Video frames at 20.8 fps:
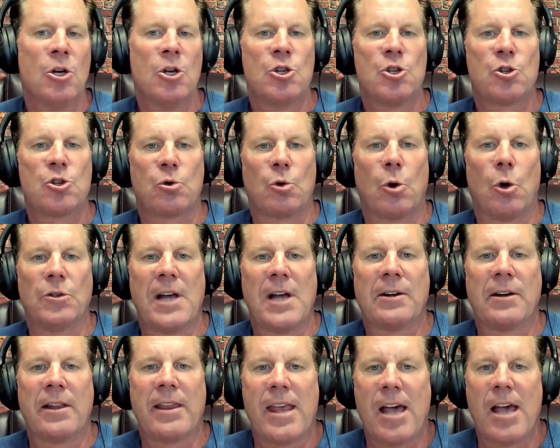scroll
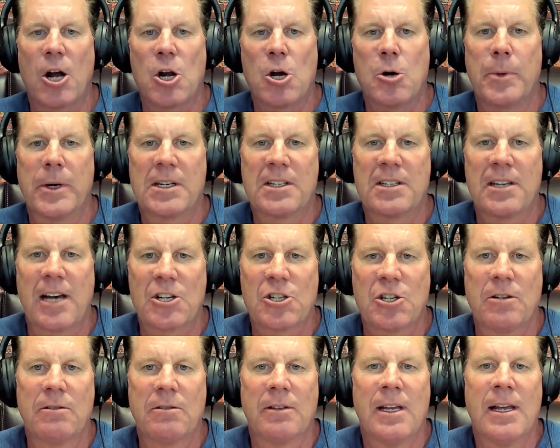down to the audiobook
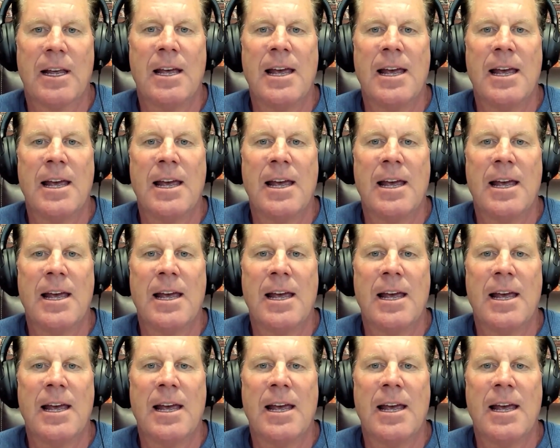section,